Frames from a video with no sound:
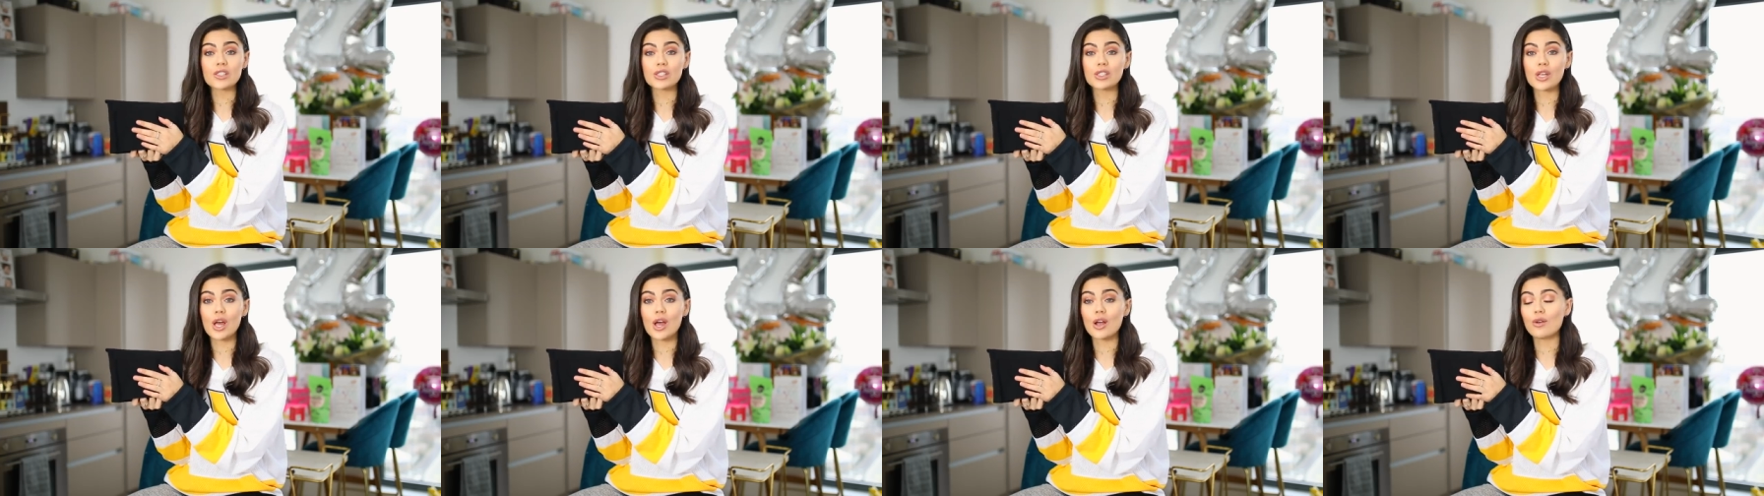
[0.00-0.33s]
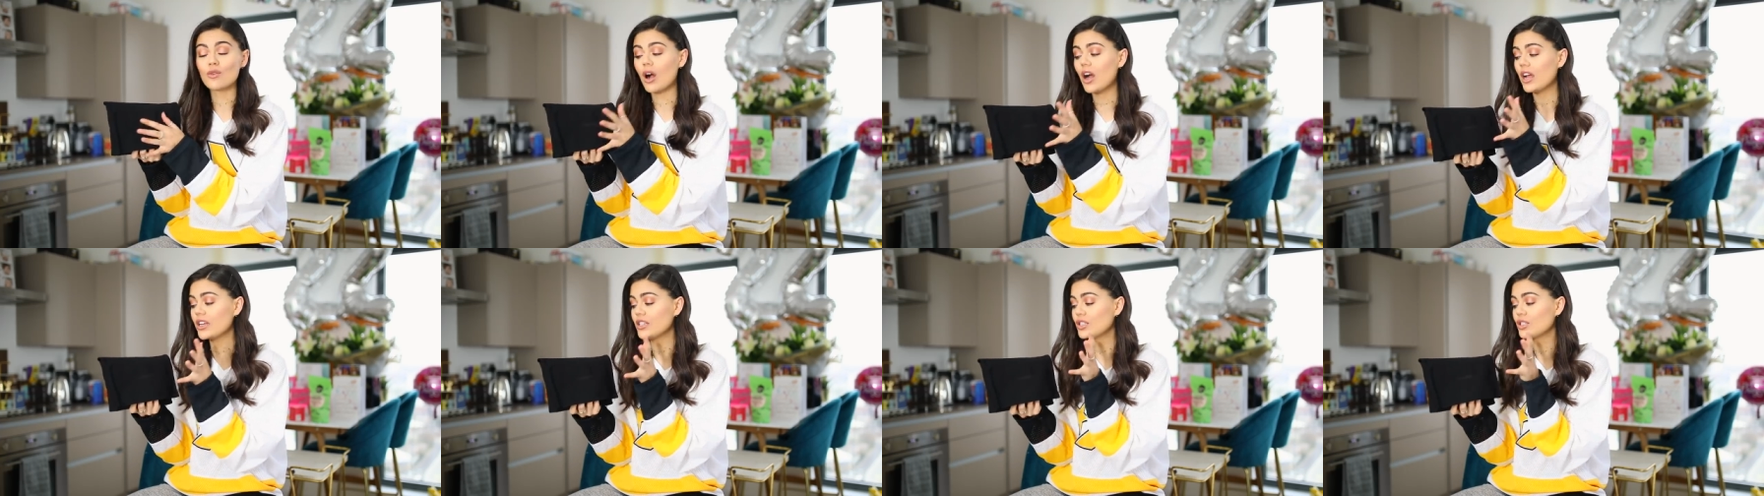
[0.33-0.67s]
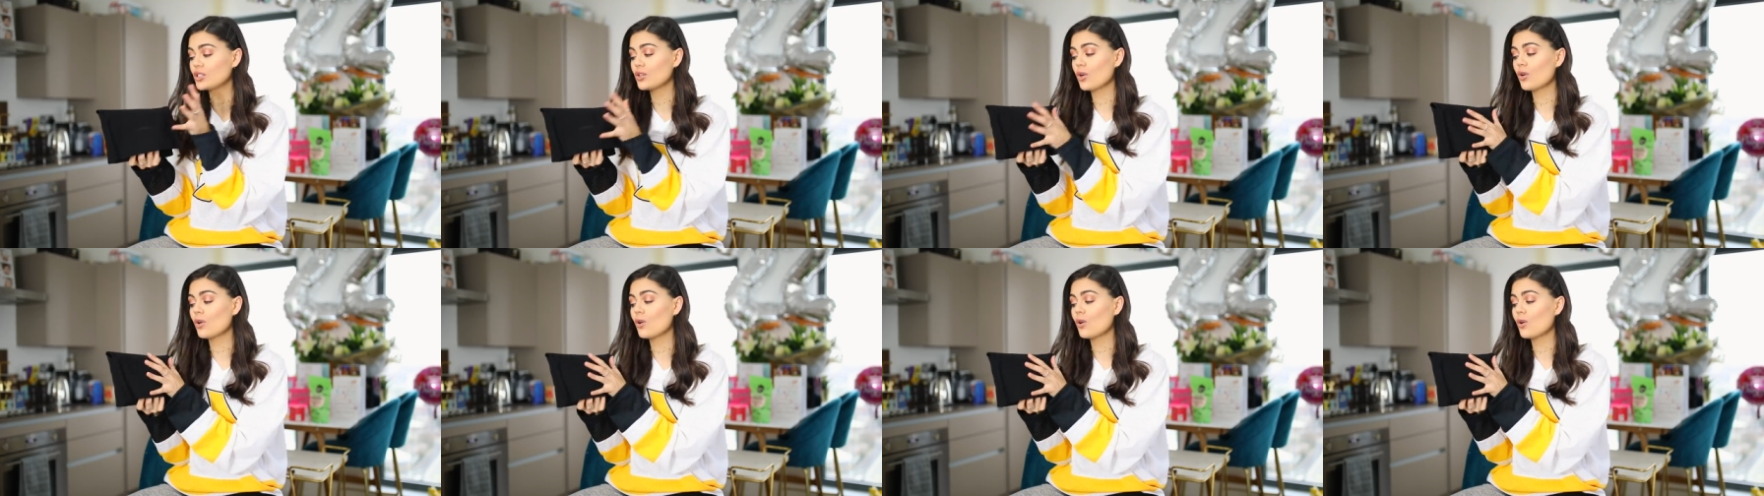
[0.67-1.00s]
So I
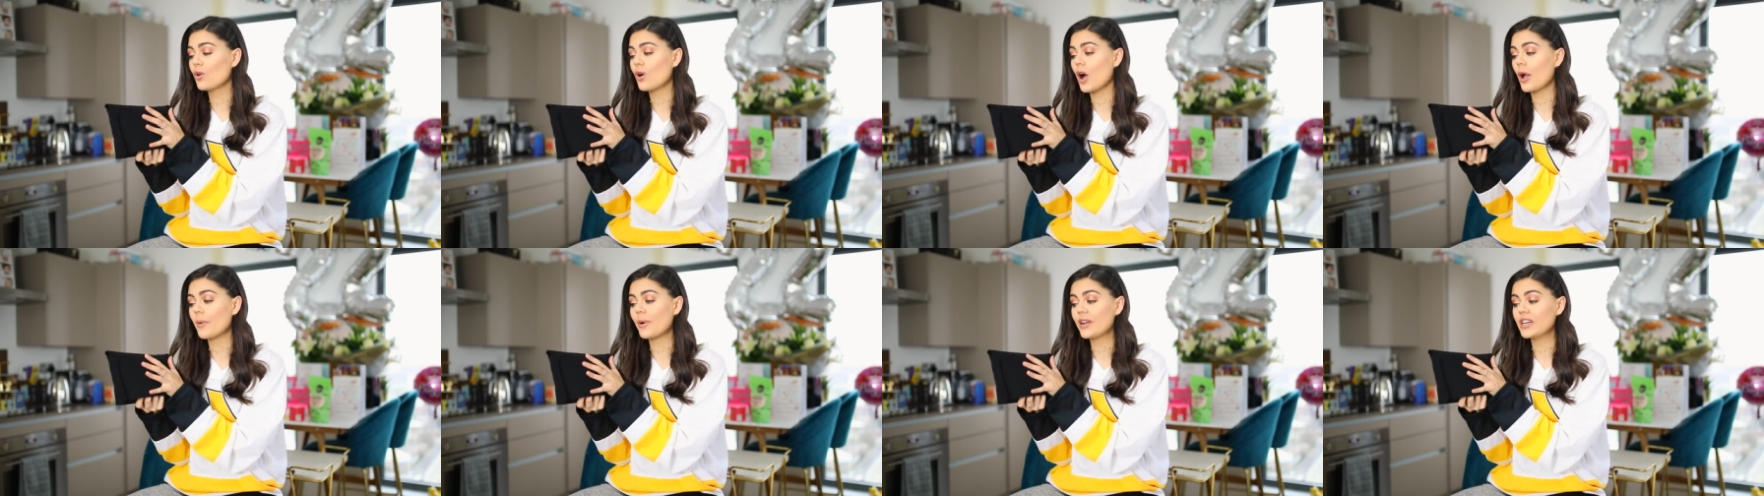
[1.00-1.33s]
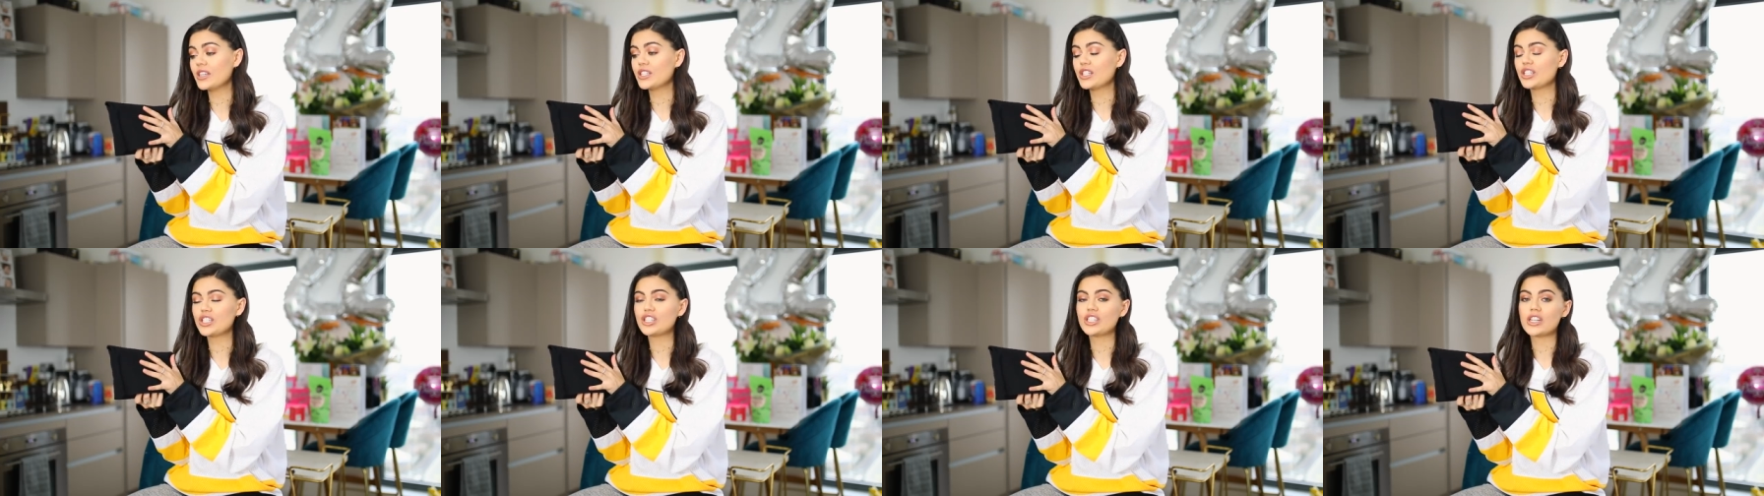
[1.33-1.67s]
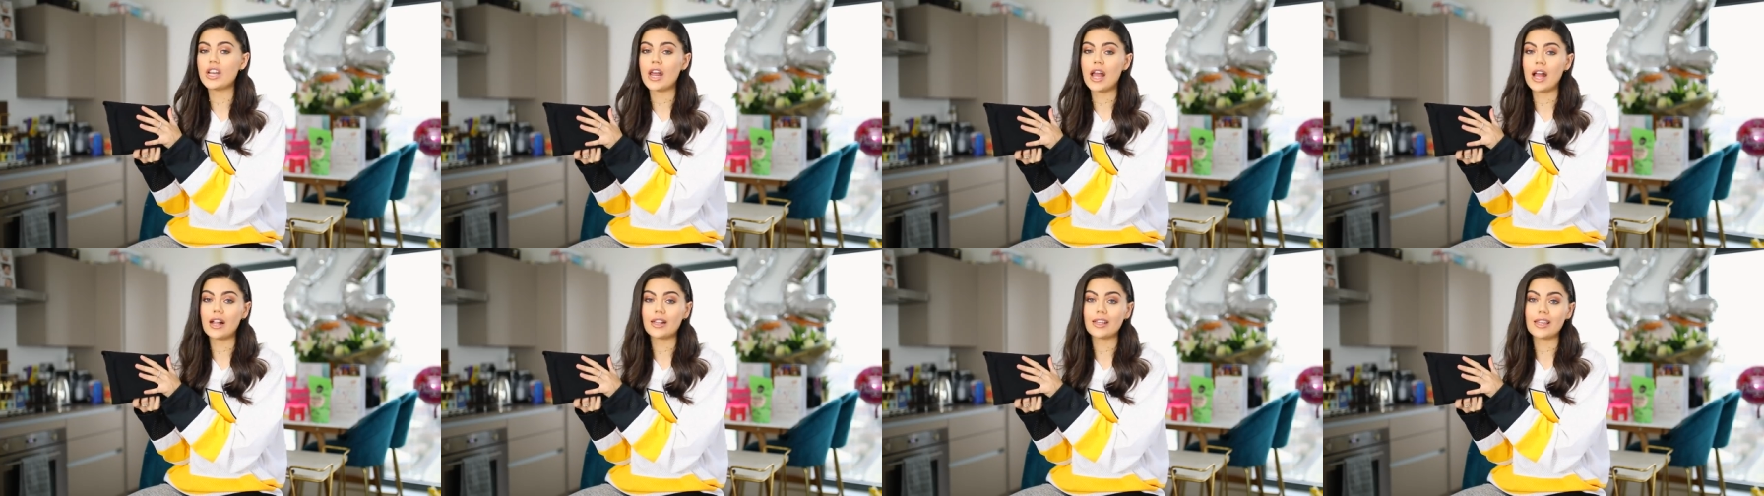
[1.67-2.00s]
saw, I went into the
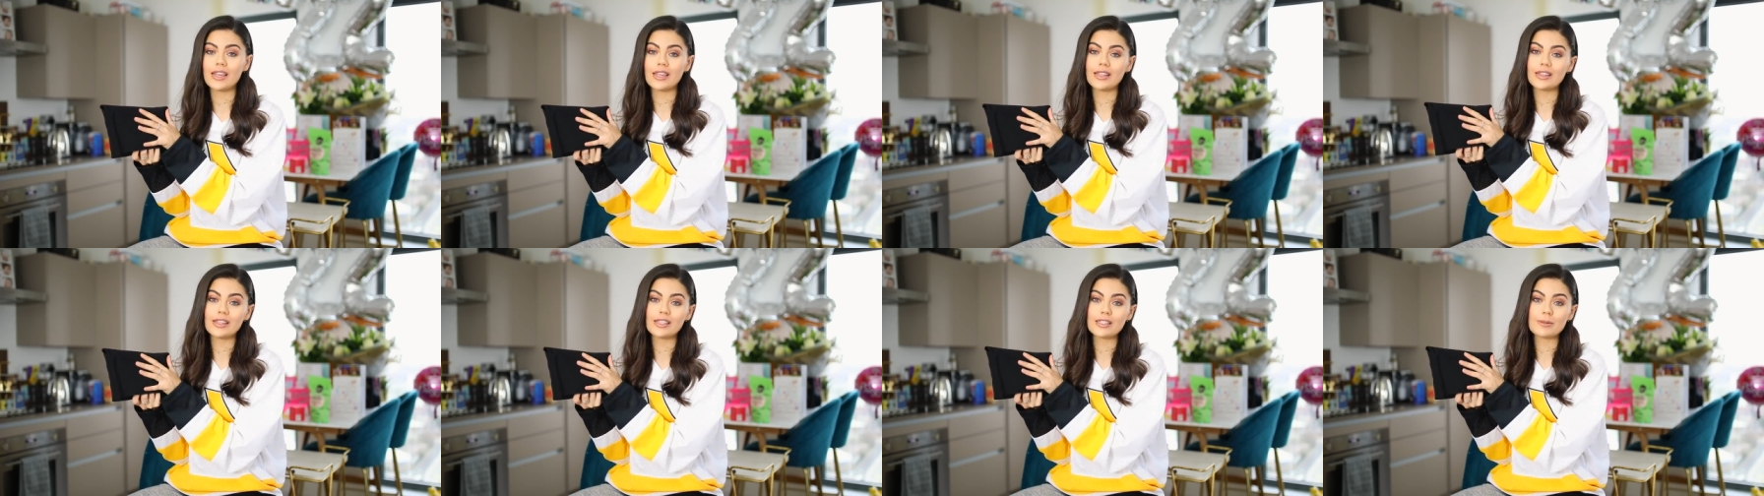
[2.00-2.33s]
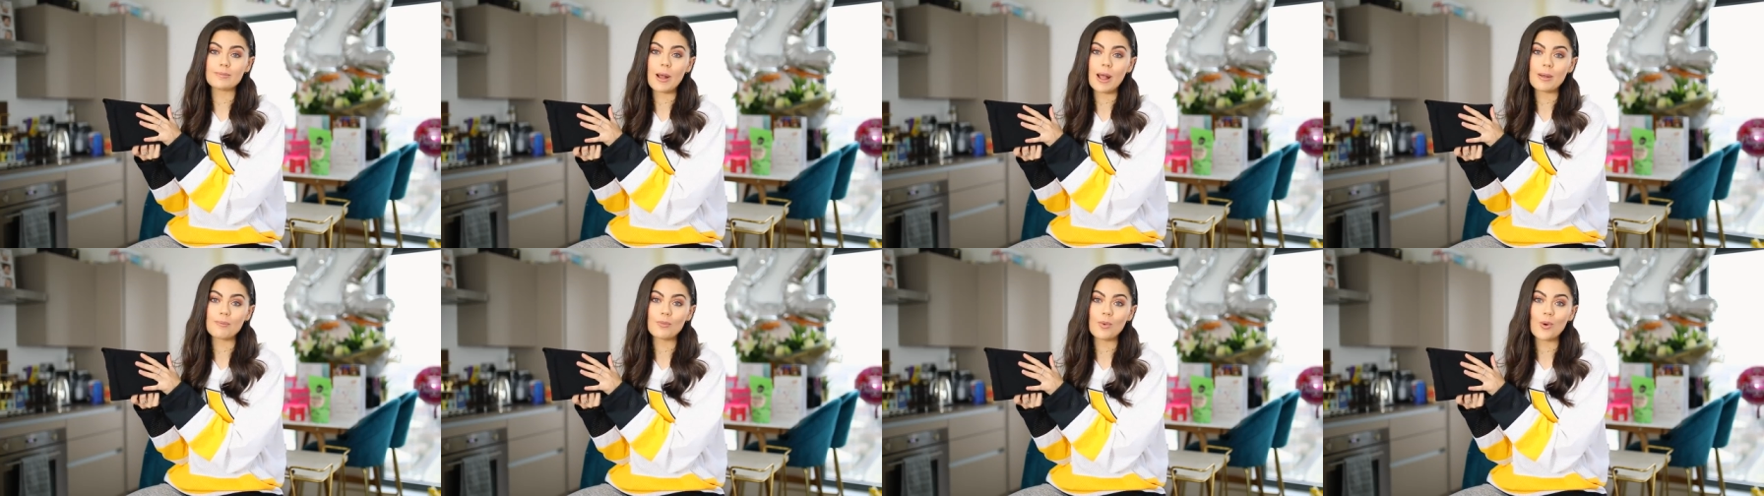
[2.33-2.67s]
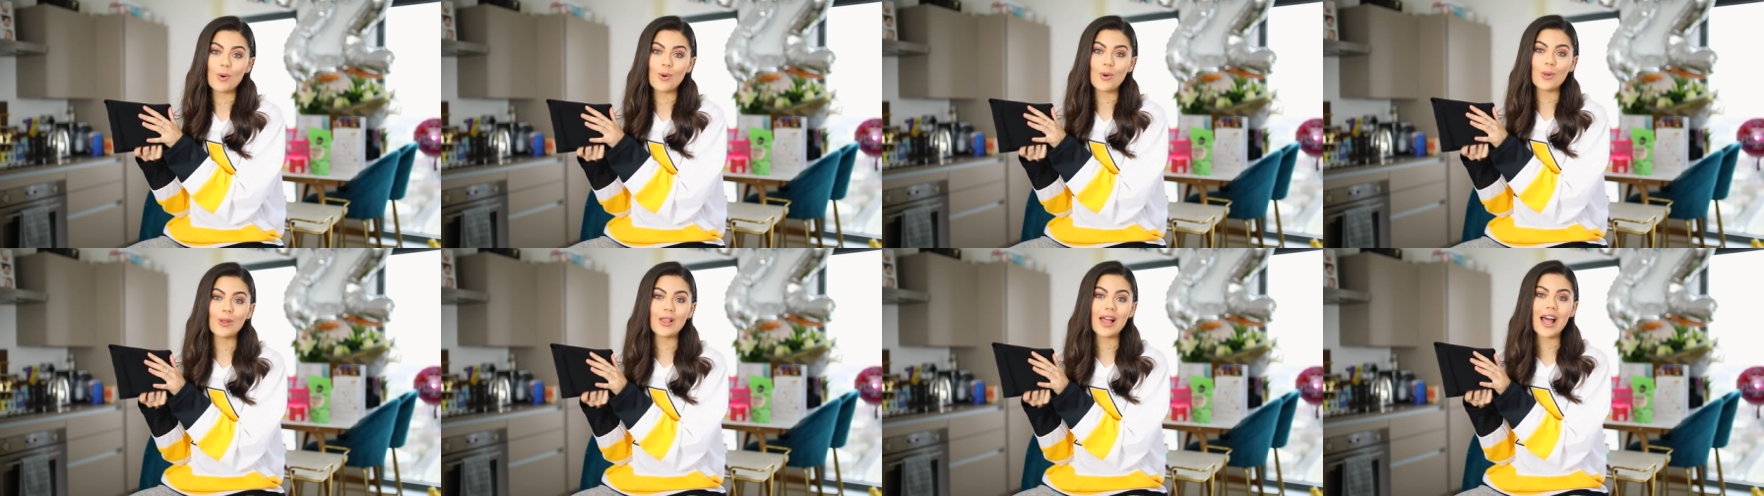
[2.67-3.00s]
Chanel in the Dubai
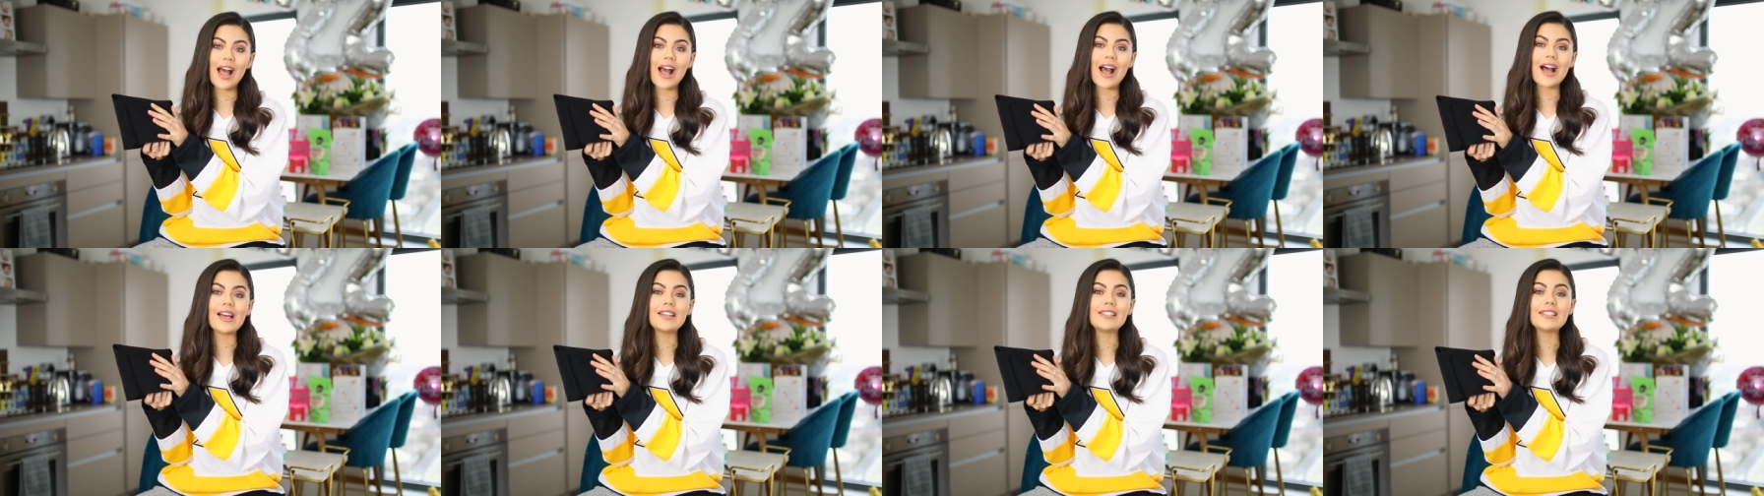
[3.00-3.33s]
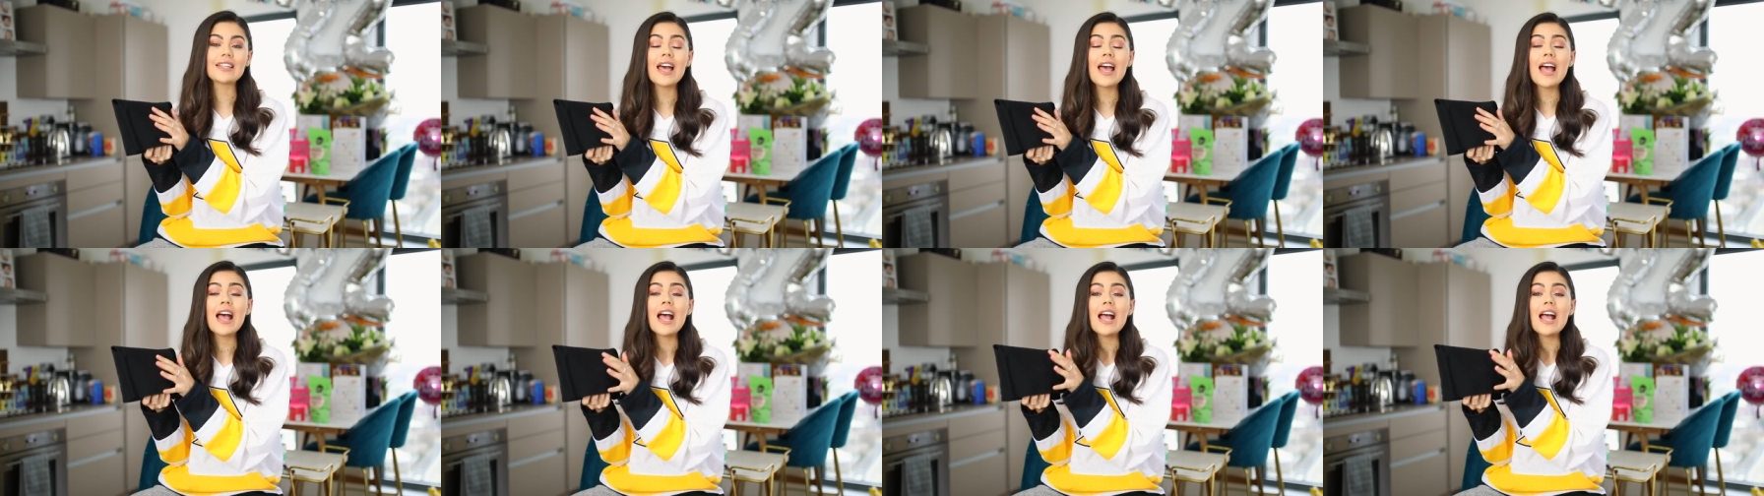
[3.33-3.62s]
mall, and